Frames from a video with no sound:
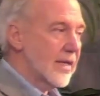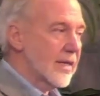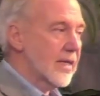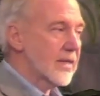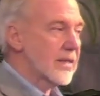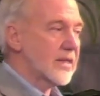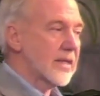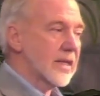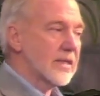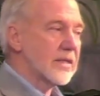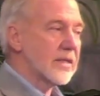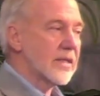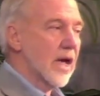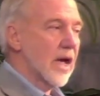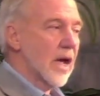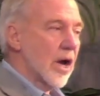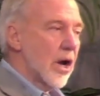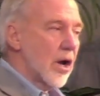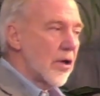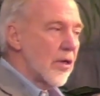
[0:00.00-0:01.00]
This is
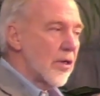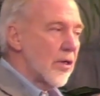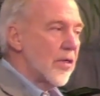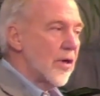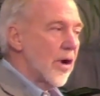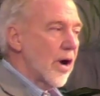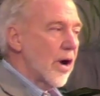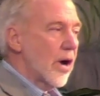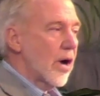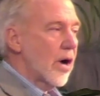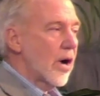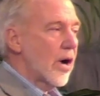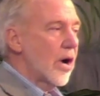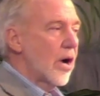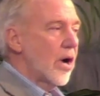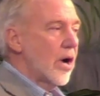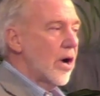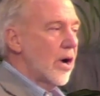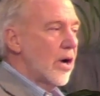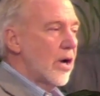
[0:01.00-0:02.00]
the
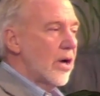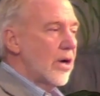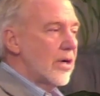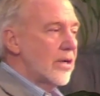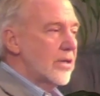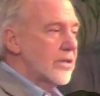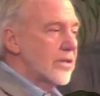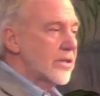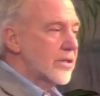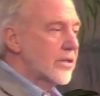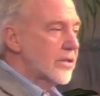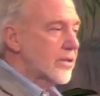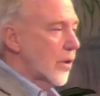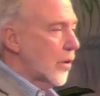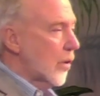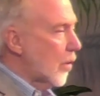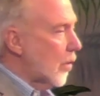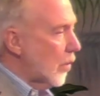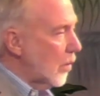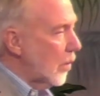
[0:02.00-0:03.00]

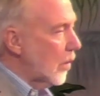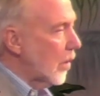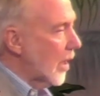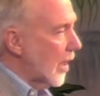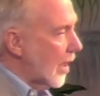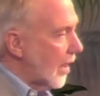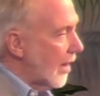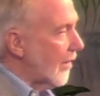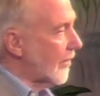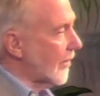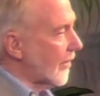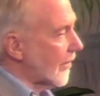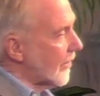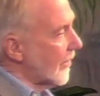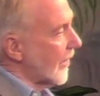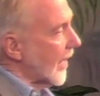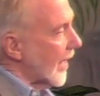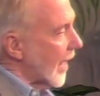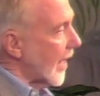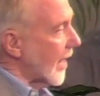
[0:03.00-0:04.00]
soul
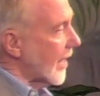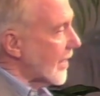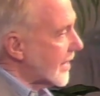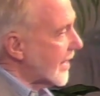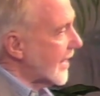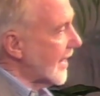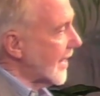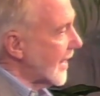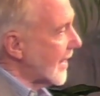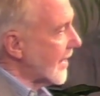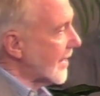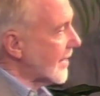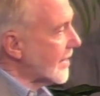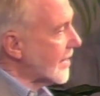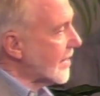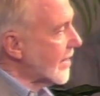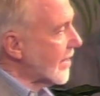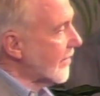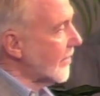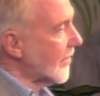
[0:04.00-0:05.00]
of it. It
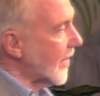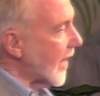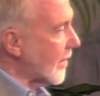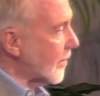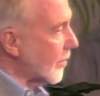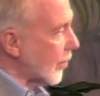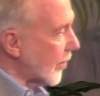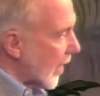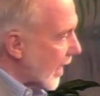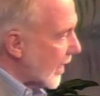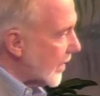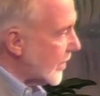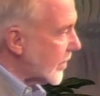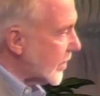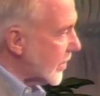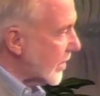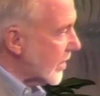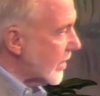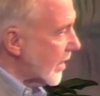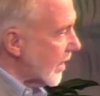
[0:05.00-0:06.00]
is the
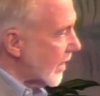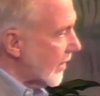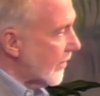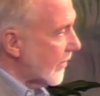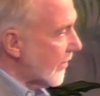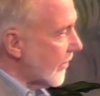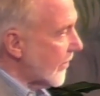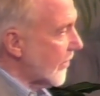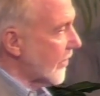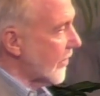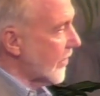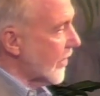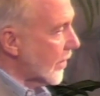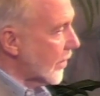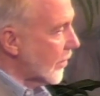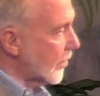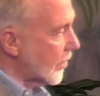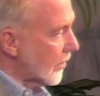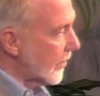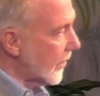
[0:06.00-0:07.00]
vibration of the
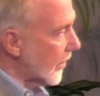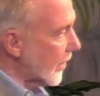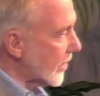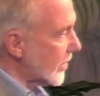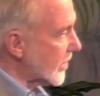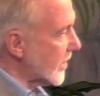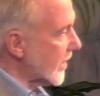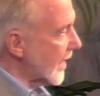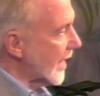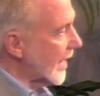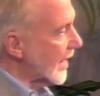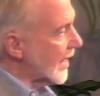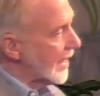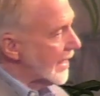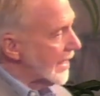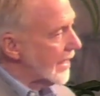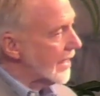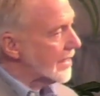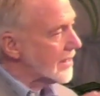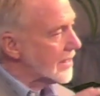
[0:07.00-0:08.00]
universe. It
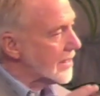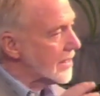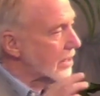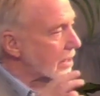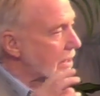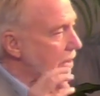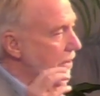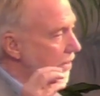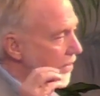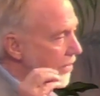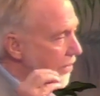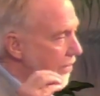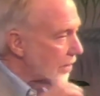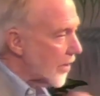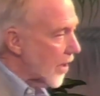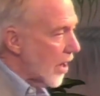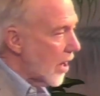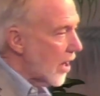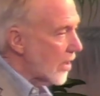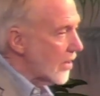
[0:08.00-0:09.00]
is the
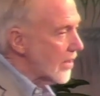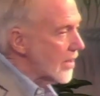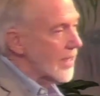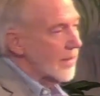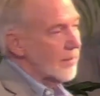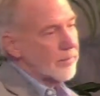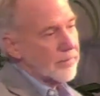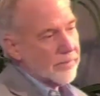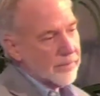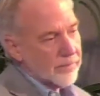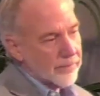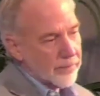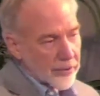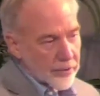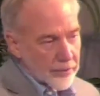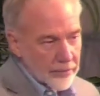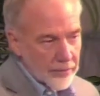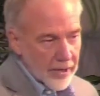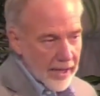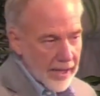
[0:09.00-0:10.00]
thought that
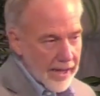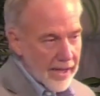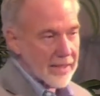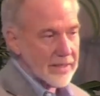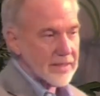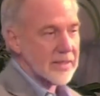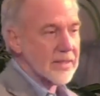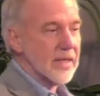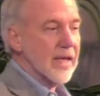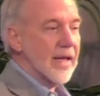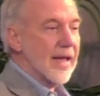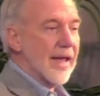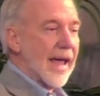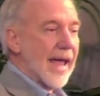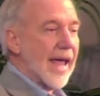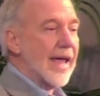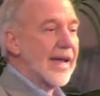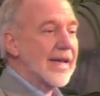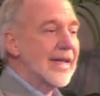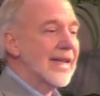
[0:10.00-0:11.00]
creates,
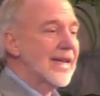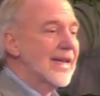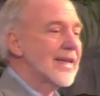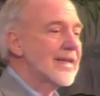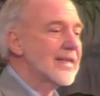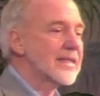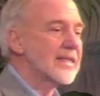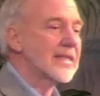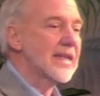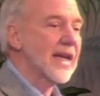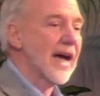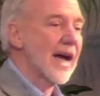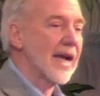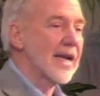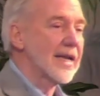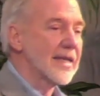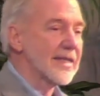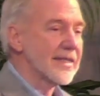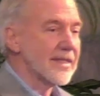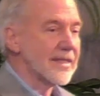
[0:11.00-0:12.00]
and it is
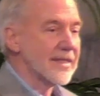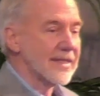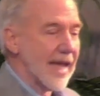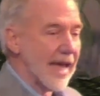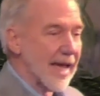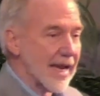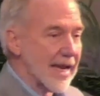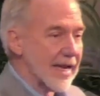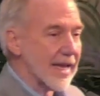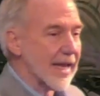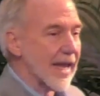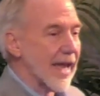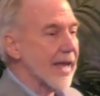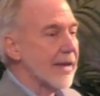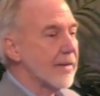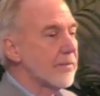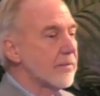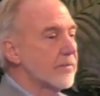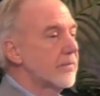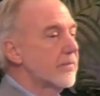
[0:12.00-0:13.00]
not static
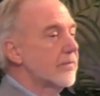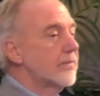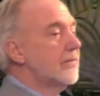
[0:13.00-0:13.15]
and